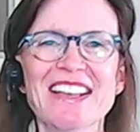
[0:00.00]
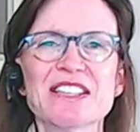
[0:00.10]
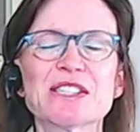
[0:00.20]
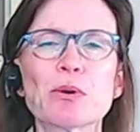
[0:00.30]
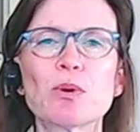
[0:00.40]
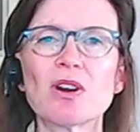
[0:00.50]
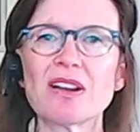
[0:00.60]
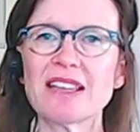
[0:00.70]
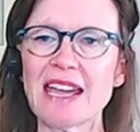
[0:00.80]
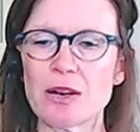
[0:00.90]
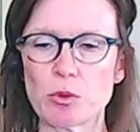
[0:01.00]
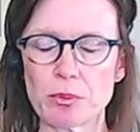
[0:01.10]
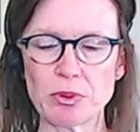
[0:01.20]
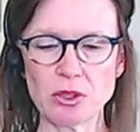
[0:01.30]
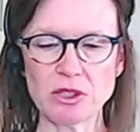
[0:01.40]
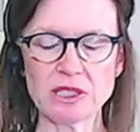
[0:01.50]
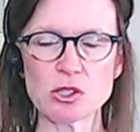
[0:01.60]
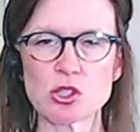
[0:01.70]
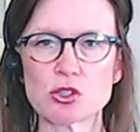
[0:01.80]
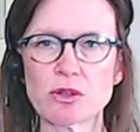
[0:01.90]
So we're building
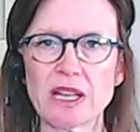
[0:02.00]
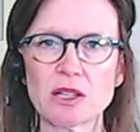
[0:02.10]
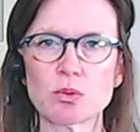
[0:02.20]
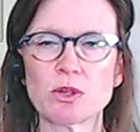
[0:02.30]
strength,